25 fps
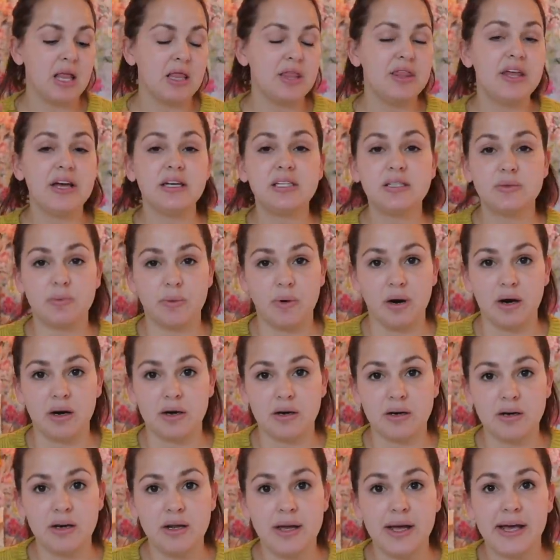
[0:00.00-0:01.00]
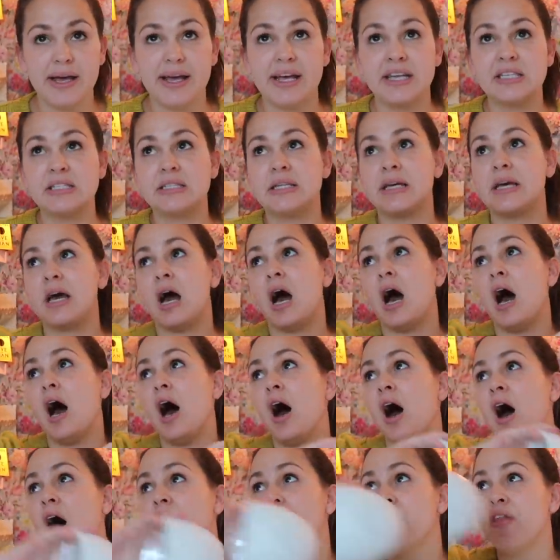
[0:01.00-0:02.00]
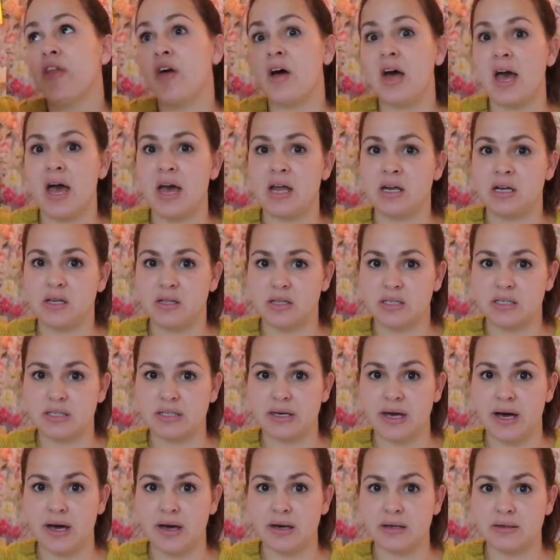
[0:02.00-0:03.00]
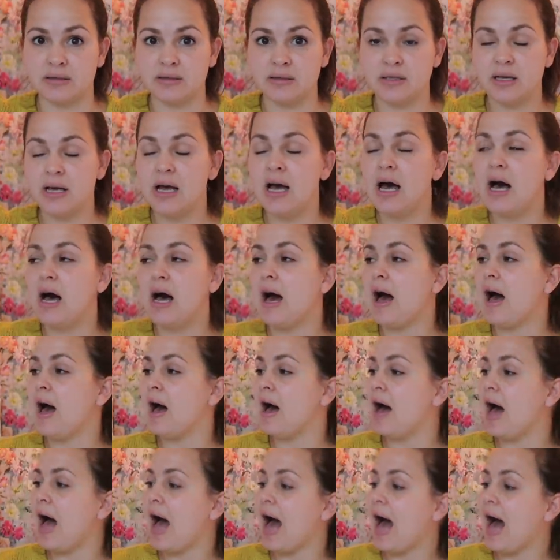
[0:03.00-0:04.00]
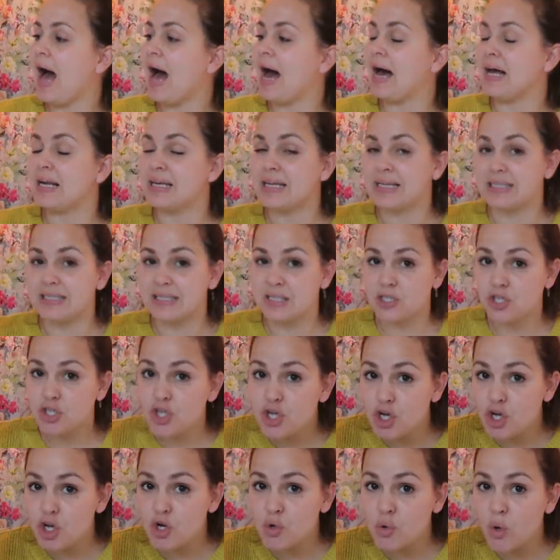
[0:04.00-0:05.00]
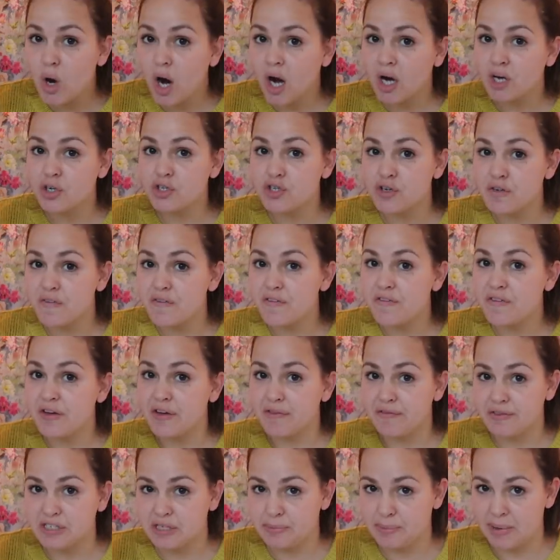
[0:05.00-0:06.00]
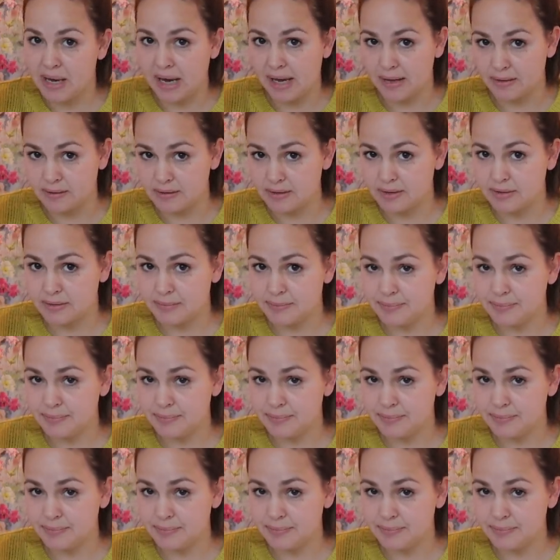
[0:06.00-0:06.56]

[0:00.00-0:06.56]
This one is the other end of the scale, and is 250 pounds.